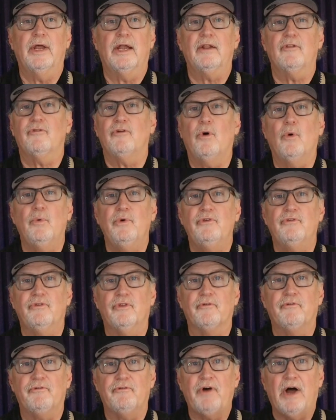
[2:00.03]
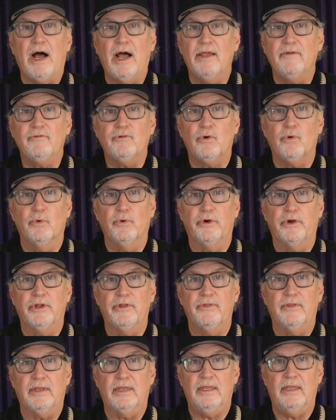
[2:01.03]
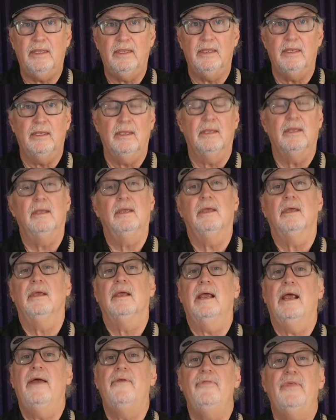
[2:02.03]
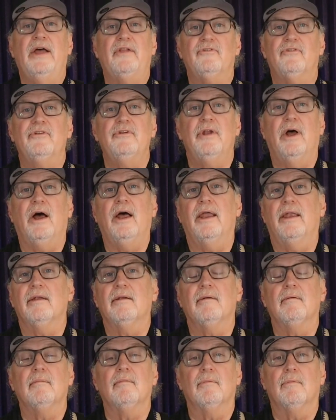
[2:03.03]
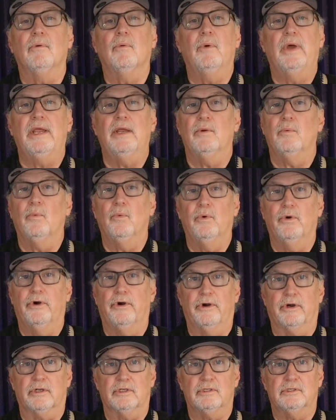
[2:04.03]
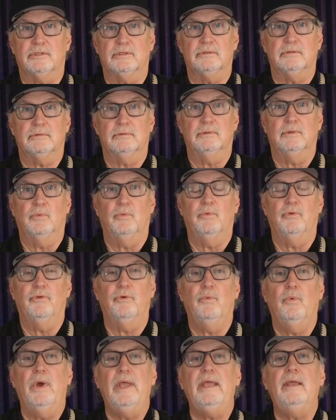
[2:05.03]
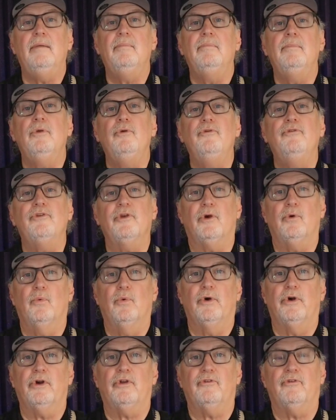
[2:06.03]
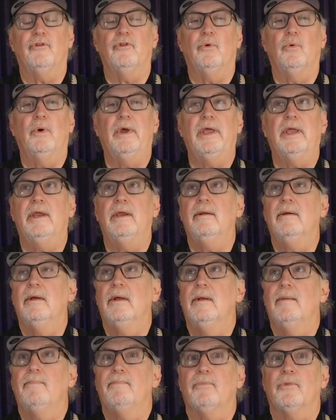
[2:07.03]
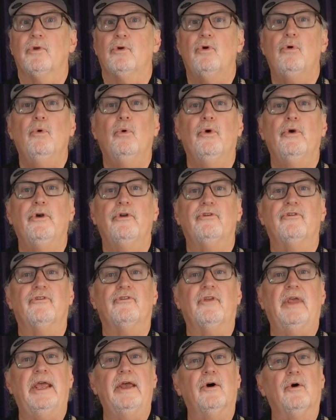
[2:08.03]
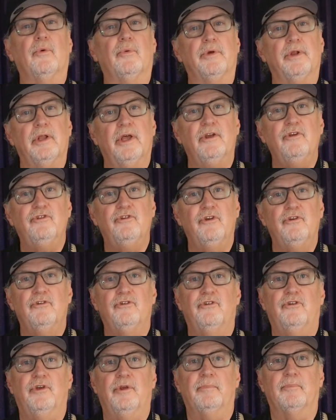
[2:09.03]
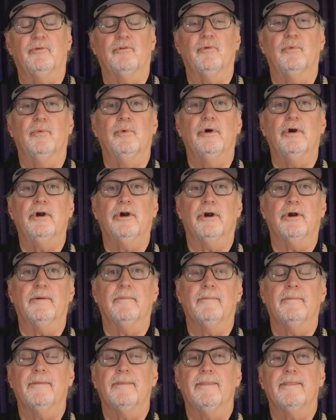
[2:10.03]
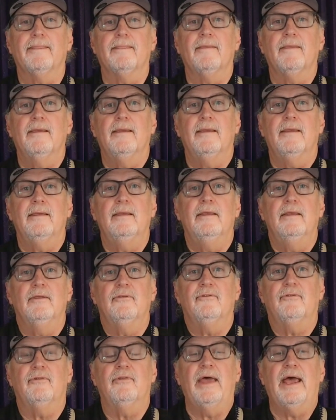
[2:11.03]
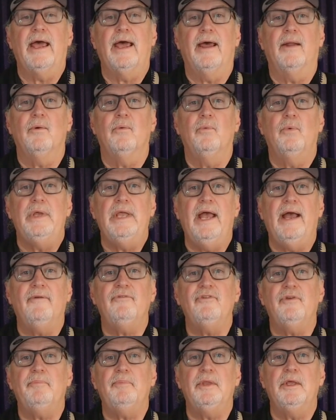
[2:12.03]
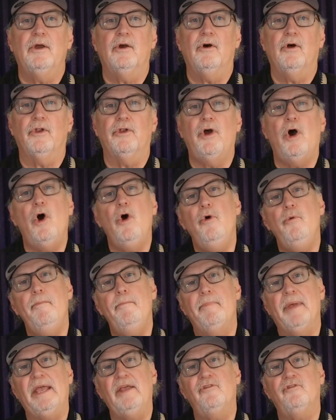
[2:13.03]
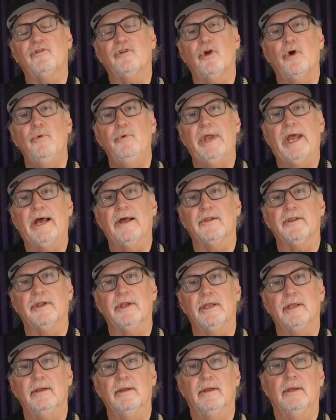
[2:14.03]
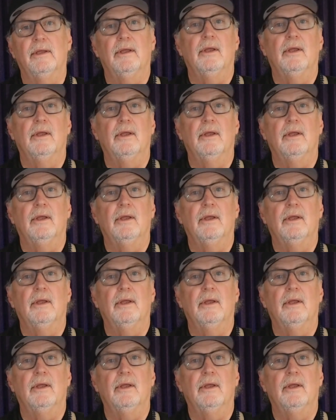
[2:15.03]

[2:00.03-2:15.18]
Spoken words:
that it's always the 5 chord in the key, and that's not the way it works. The way music works and the way chord scale relationships work is that we have something called home base tonality.